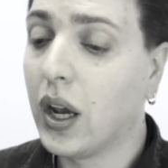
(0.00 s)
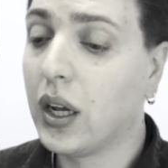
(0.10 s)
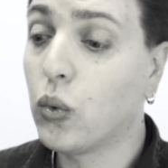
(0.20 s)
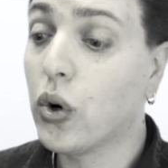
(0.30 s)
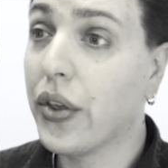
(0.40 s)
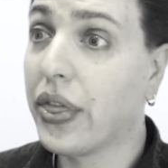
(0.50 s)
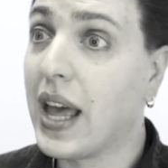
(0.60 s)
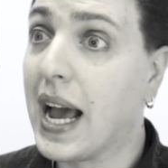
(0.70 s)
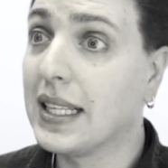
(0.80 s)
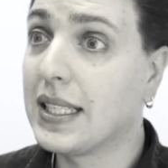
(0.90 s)
in a world
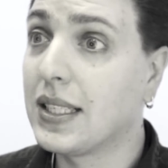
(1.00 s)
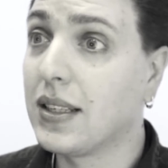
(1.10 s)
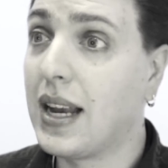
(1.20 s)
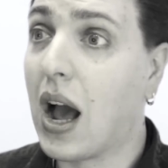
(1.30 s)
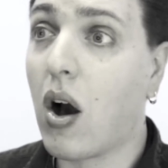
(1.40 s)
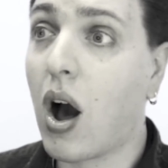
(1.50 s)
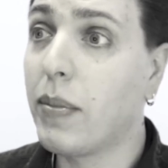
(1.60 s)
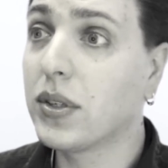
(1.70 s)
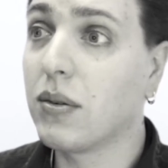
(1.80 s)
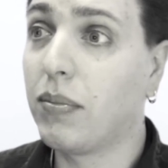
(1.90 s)
that's now
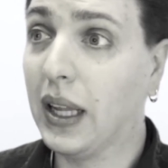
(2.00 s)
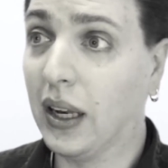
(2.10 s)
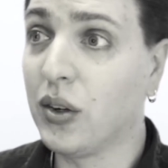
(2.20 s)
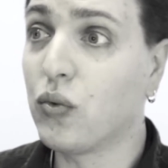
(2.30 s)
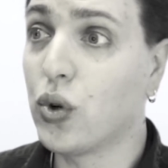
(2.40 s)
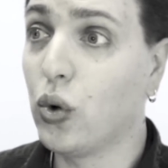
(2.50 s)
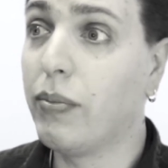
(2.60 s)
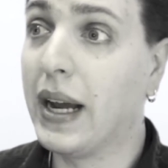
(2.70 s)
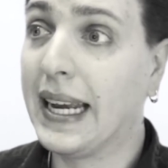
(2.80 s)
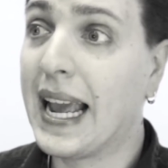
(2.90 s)
almost completely ruled
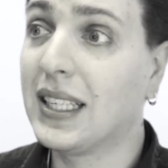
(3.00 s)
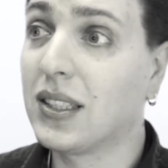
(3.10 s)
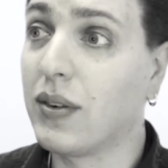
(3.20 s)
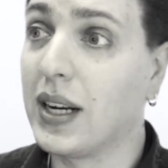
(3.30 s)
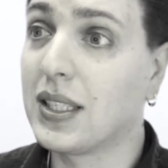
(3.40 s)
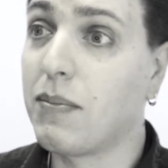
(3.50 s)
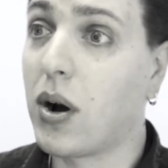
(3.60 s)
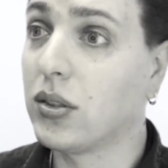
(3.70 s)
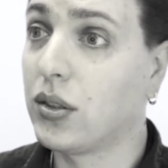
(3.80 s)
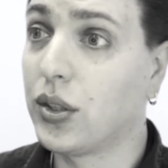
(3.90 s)
by nature and its
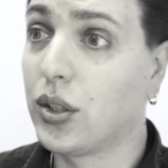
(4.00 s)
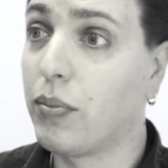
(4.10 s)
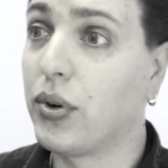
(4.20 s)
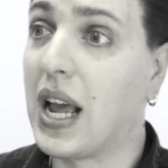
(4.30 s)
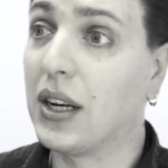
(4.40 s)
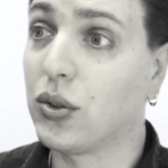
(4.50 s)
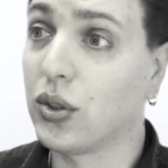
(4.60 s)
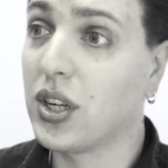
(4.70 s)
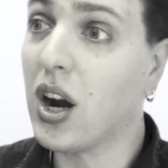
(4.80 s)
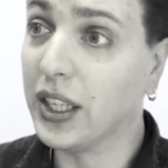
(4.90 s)
monstrous
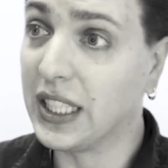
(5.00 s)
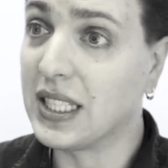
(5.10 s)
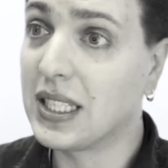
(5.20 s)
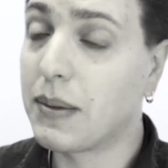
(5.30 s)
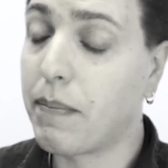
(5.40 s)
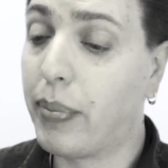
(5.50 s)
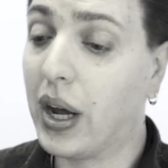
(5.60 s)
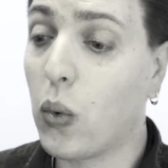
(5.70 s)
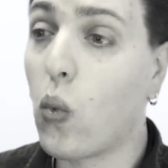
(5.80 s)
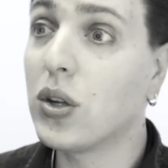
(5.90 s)
supernatural guardians,
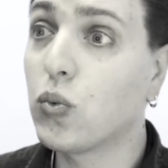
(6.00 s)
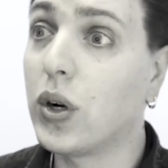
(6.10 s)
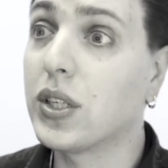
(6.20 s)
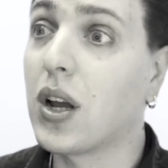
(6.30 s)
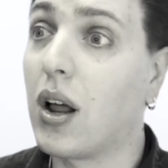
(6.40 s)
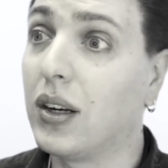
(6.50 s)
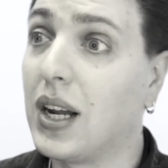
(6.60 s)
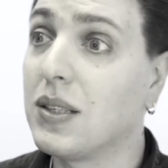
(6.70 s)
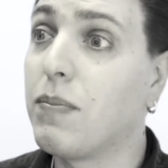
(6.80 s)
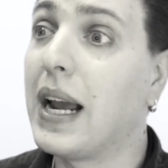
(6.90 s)
but once was
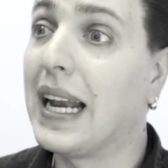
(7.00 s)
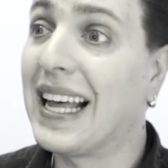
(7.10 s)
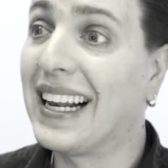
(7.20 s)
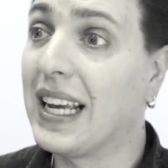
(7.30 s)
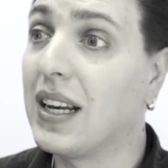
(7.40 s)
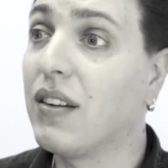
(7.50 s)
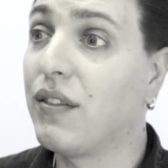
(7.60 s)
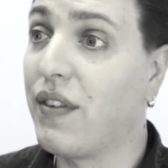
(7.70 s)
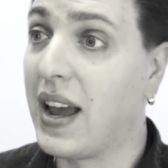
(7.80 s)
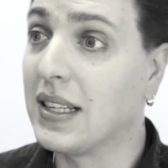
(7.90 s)
colonized by an alien
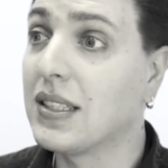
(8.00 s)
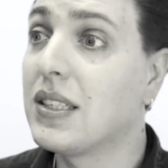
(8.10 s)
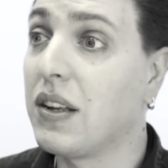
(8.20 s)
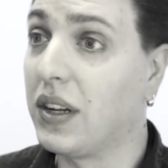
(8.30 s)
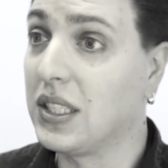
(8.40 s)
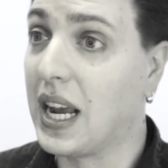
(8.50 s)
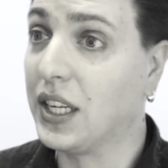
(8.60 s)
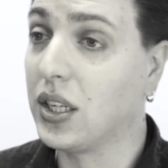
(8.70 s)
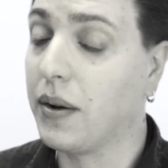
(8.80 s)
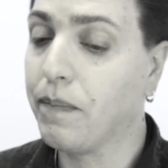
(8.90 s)
advanced
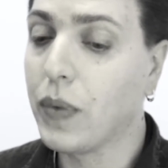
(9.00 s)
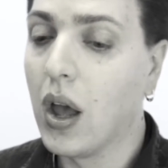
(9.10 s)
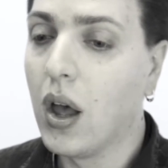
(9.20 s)
civilization.